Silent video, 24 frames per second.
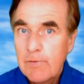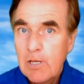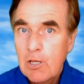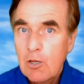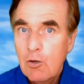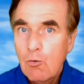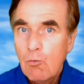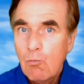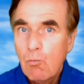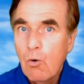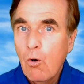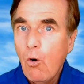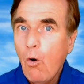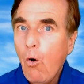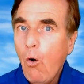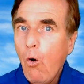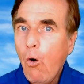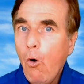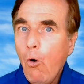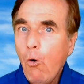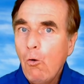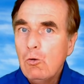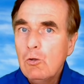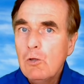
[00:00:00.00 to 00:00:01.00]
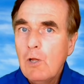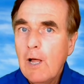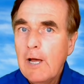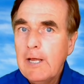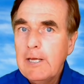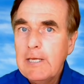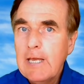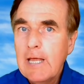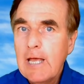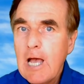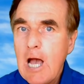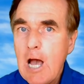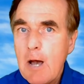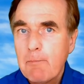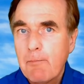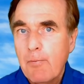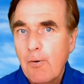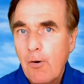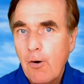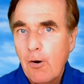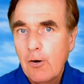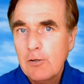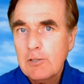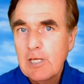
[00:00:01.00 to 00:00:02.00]
were all lining up
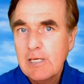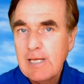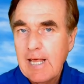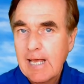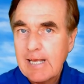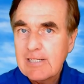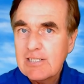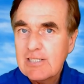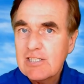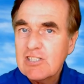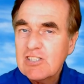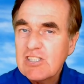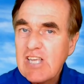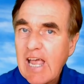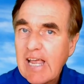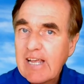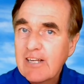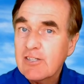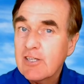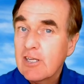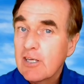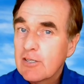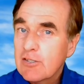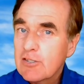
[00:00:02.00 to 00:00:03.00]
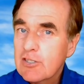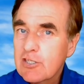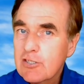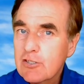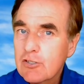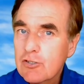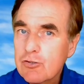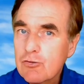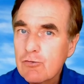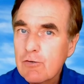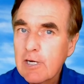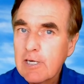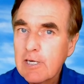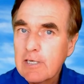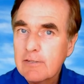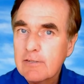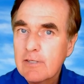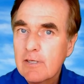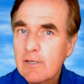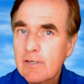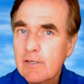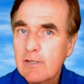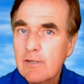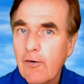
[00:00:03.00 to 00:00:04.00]
on an exact straight
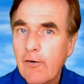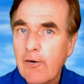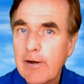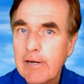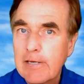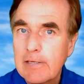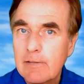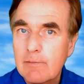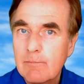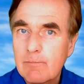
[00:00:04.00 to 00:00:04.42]
line.